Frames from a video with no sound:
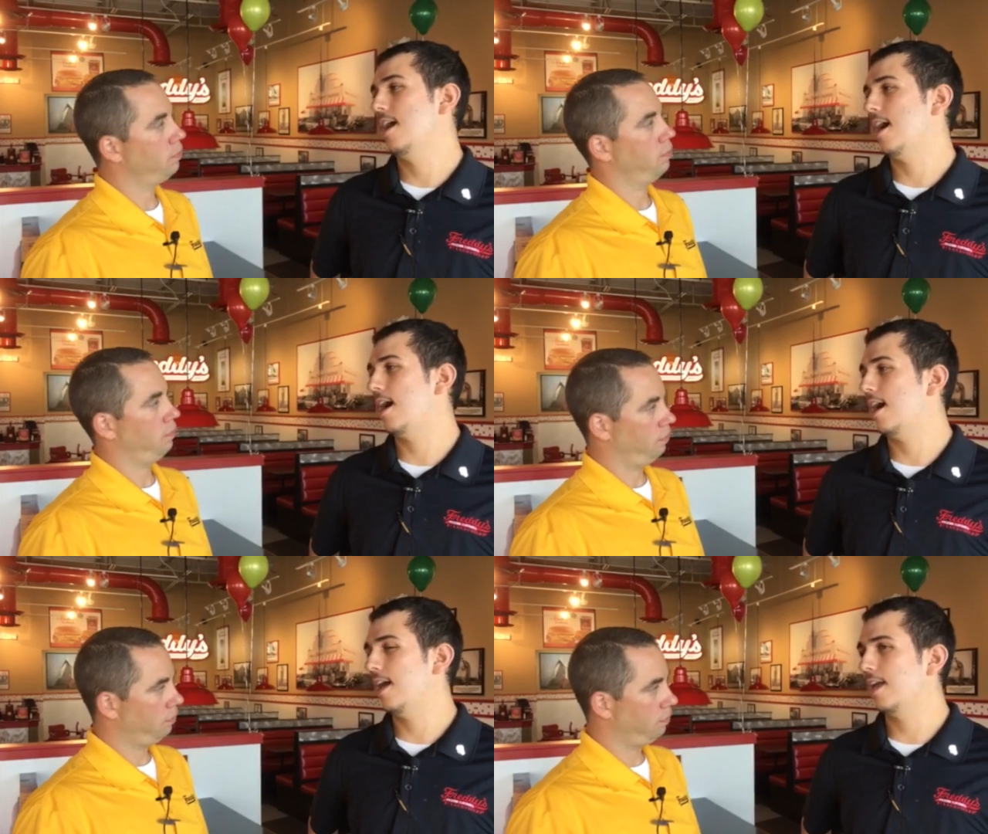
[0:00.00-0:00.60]

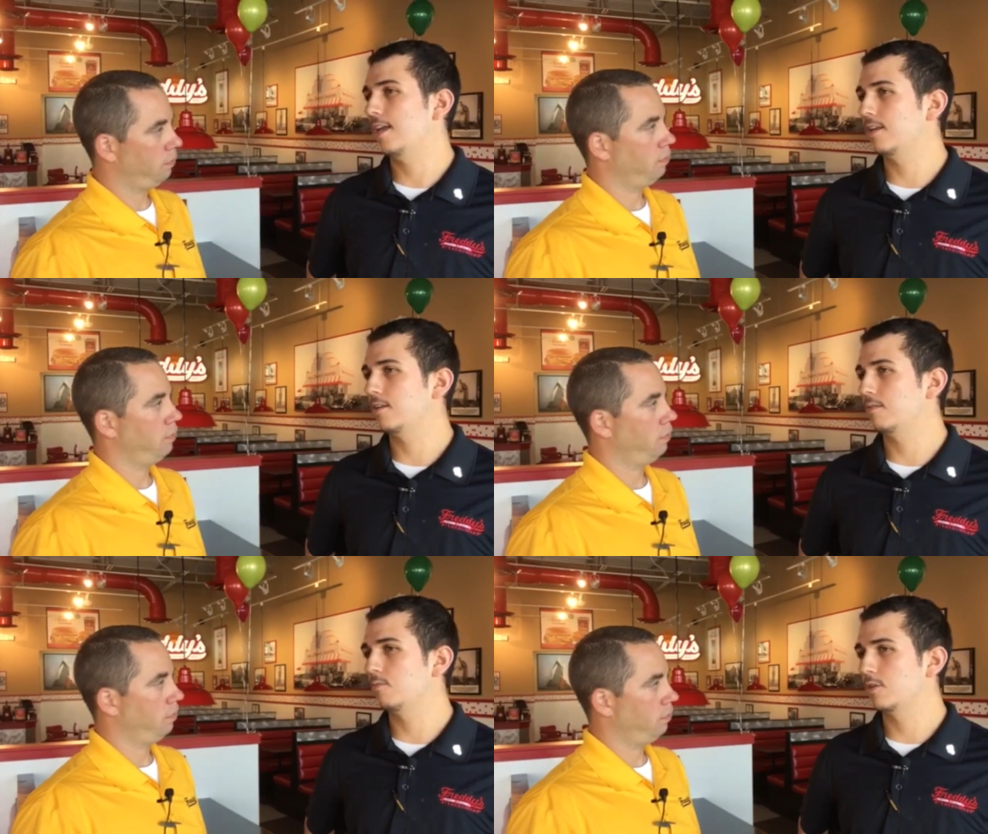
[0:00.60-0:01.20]
Speaker 1: I
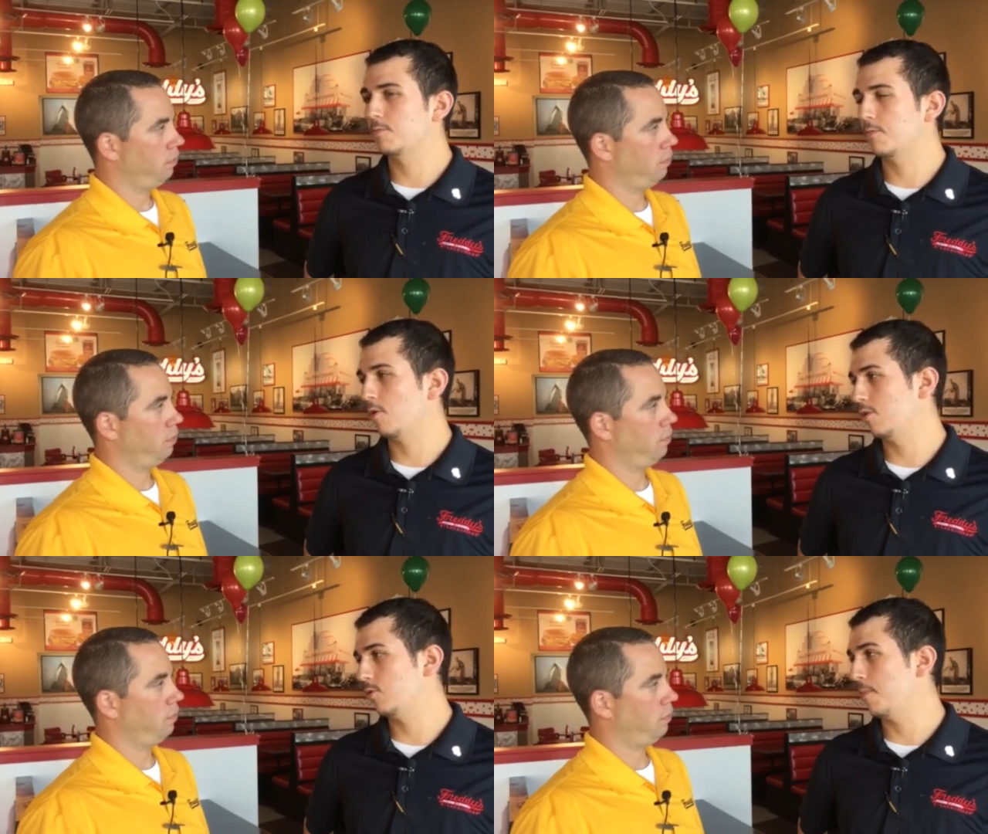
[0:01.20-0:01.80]
was
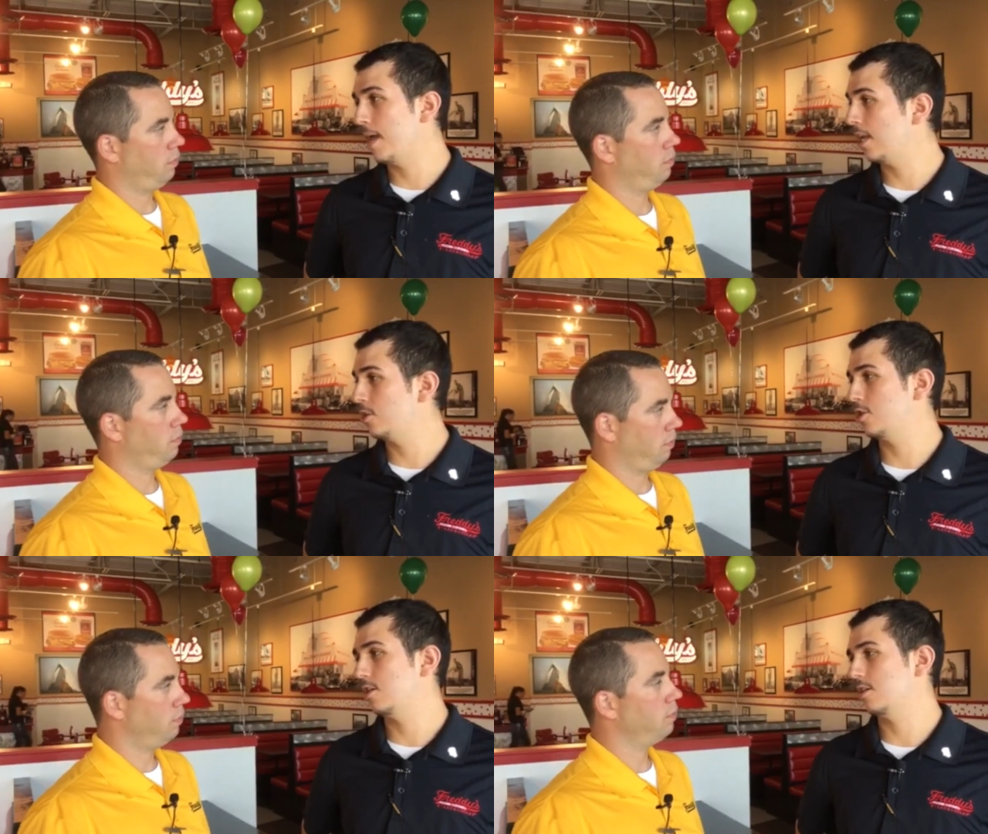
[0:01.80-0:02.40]
promoted to a
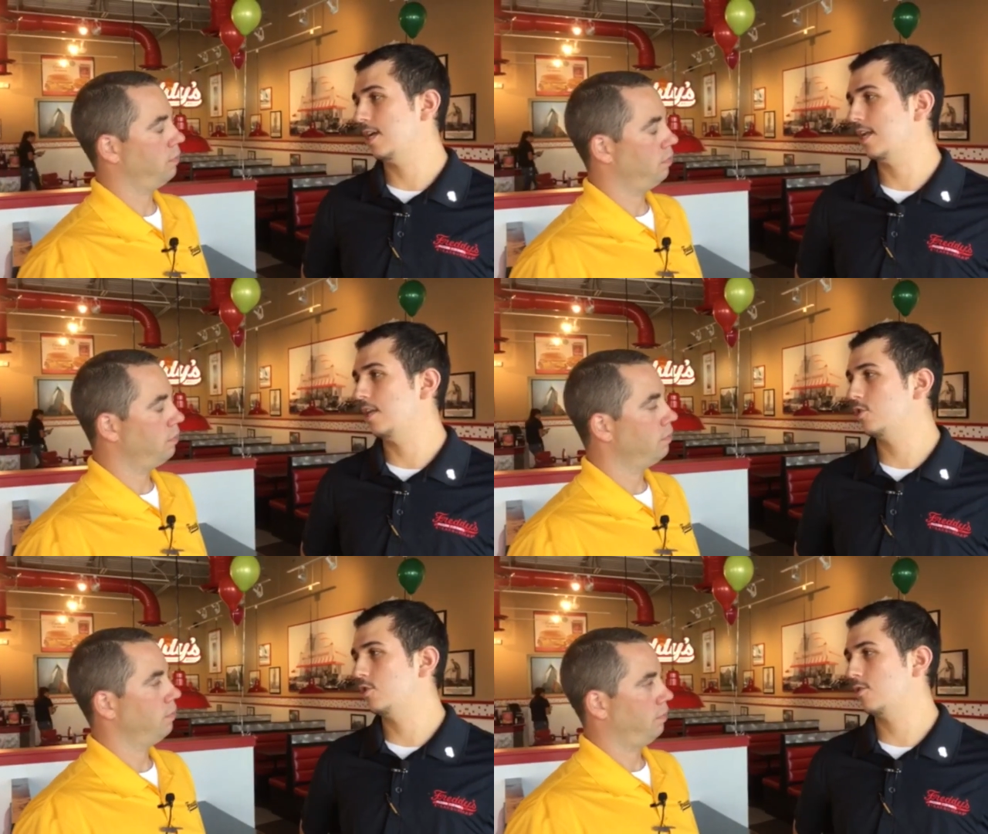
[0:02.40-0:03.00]
manager, and I
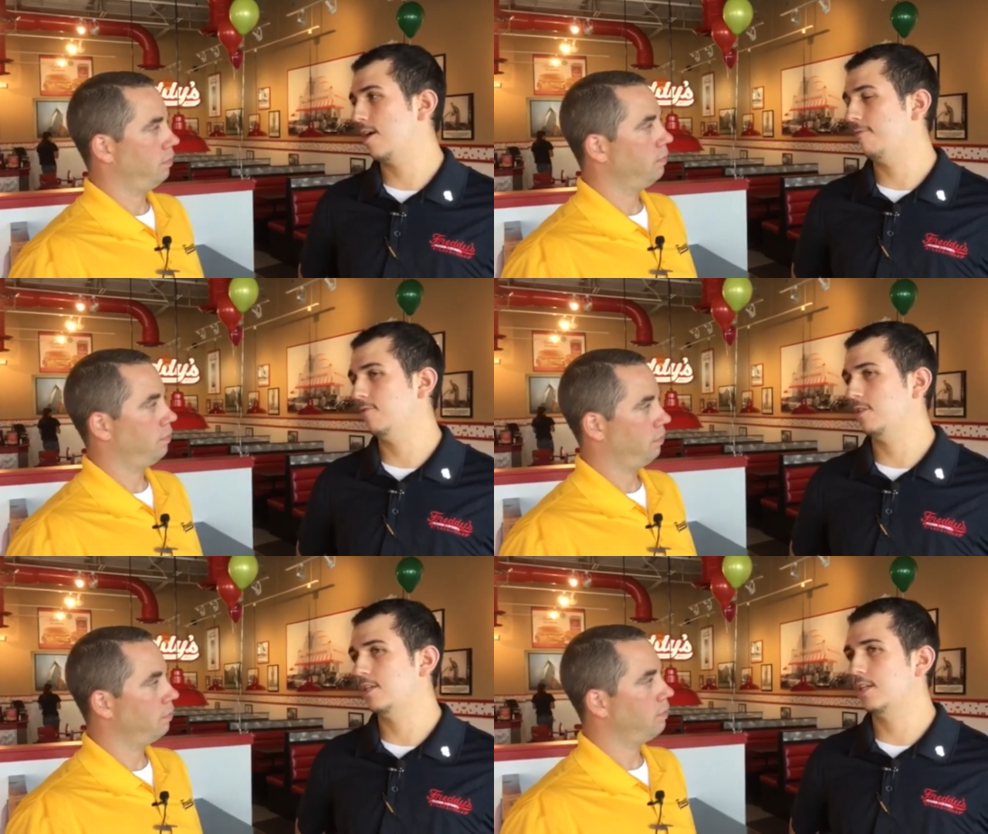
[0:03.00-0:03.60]
traveled
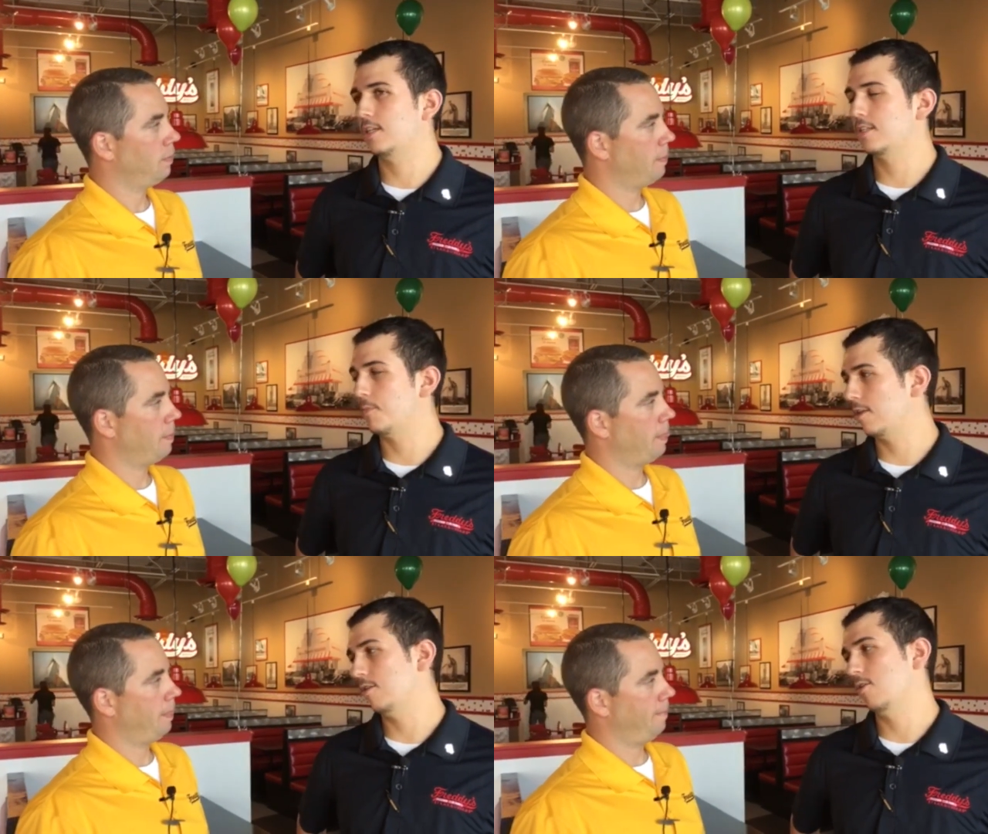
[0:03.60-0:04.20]
to some
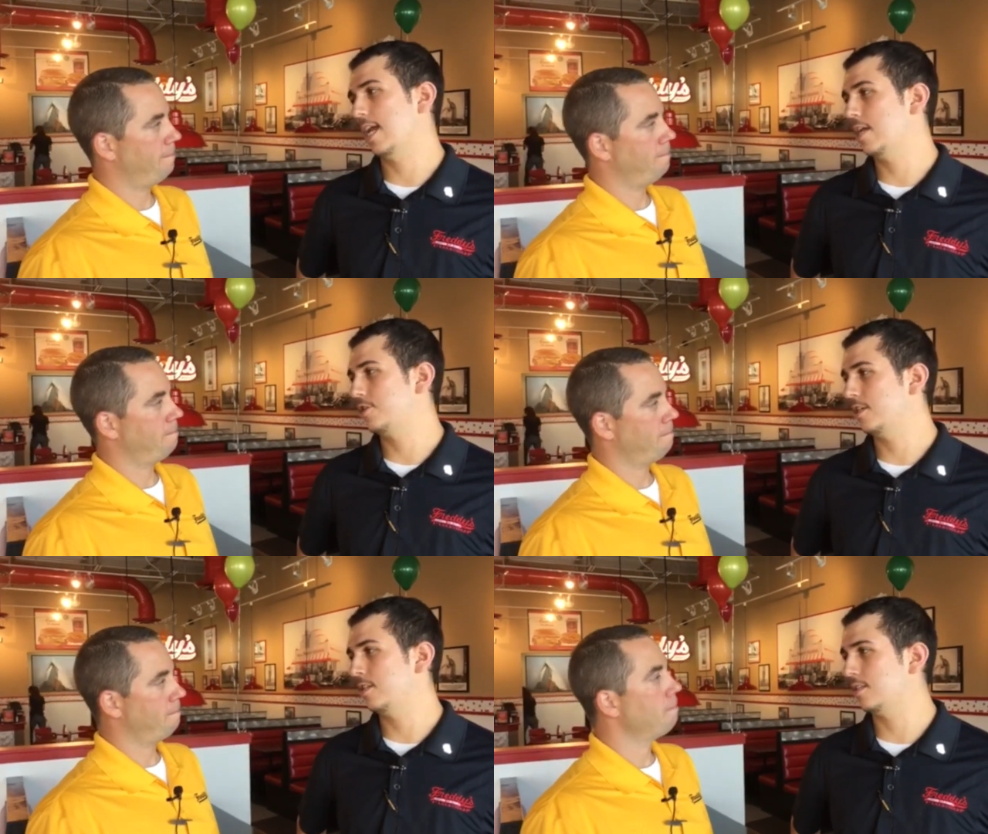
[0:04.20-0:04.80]
other
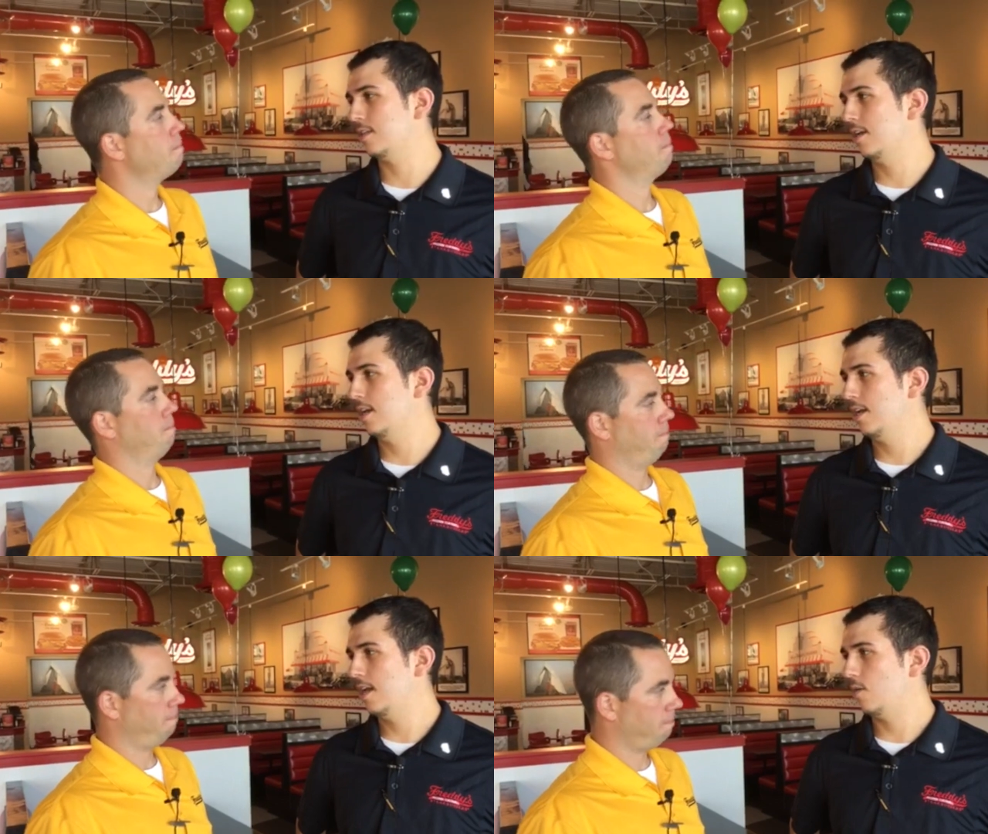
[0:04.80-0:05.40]
locations
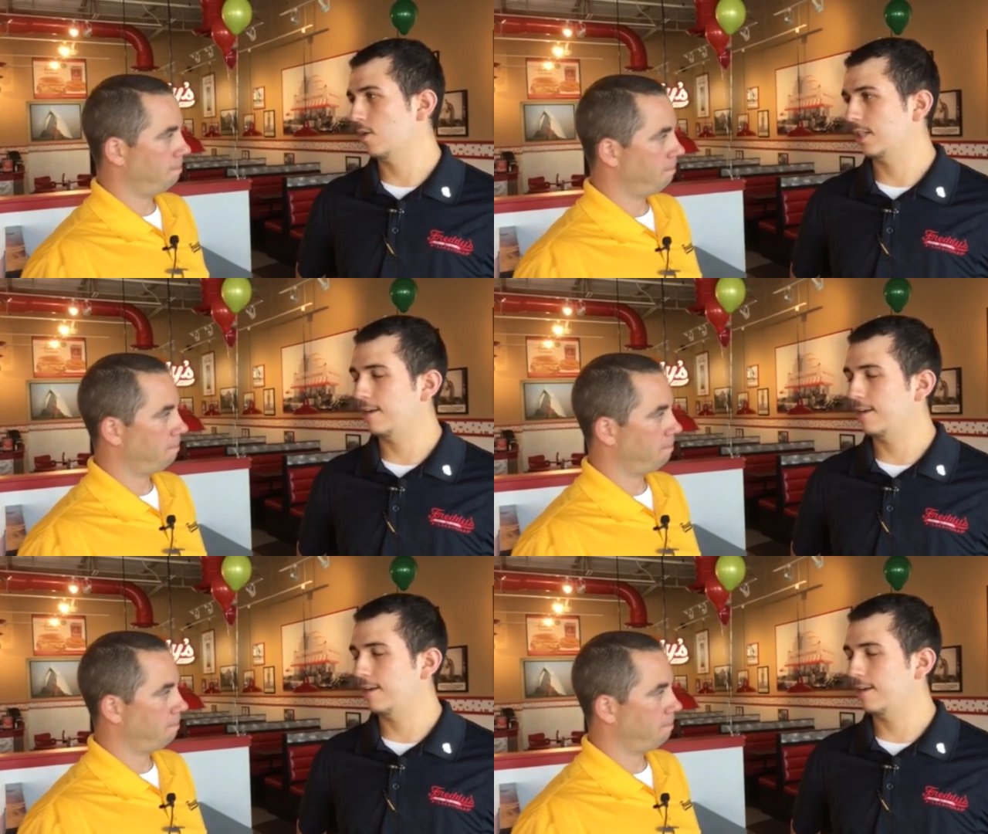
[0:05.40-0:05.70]
worked